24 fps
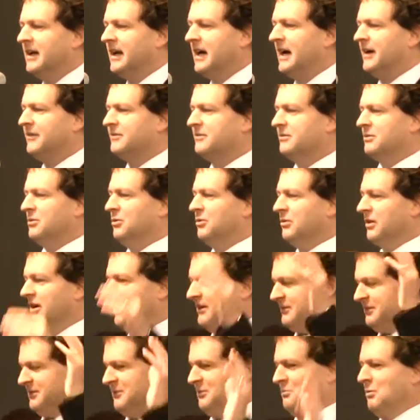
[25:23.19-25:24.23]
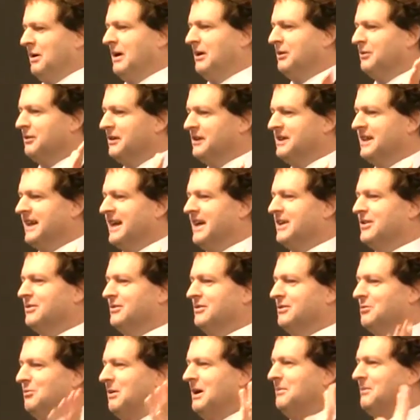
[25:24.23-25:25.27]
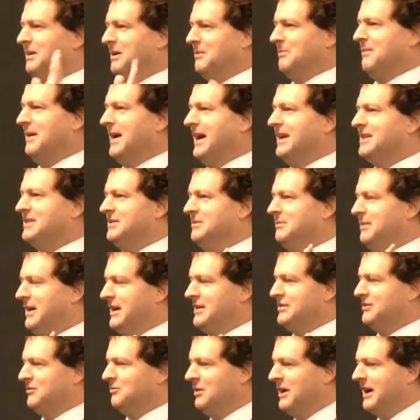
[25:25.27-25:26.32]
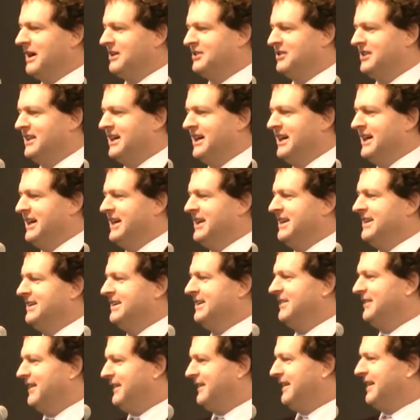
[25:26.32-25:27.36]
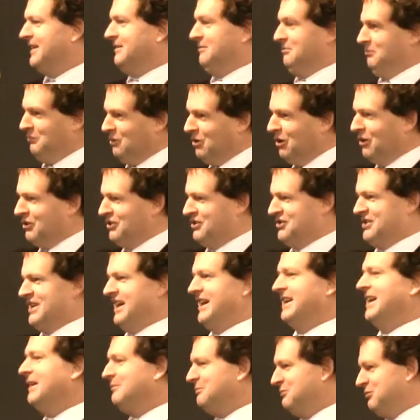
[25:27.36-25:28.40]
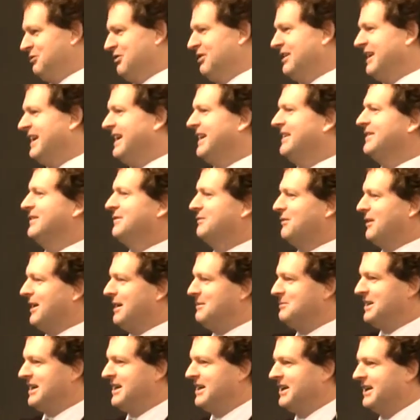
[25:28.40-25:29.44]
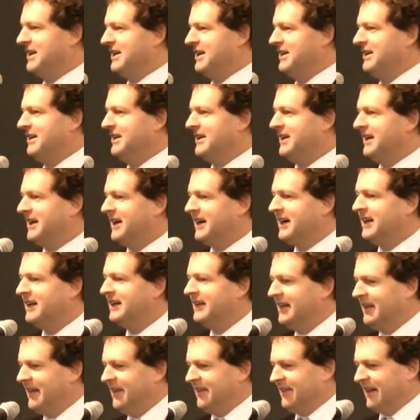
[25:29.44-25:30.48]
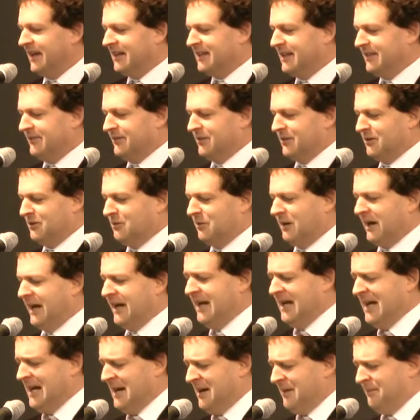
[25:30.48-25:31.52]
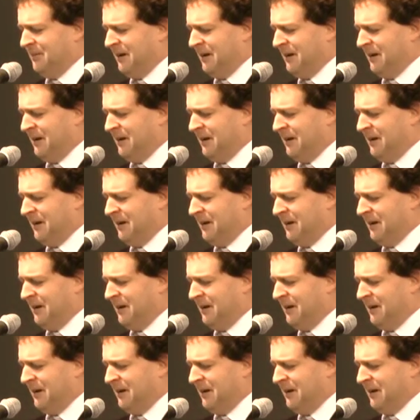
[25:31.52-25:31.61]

After it all got welded together into one big mass of wax and honey, and then they got stung up trying to get the frames out again, uh, they'd given it away.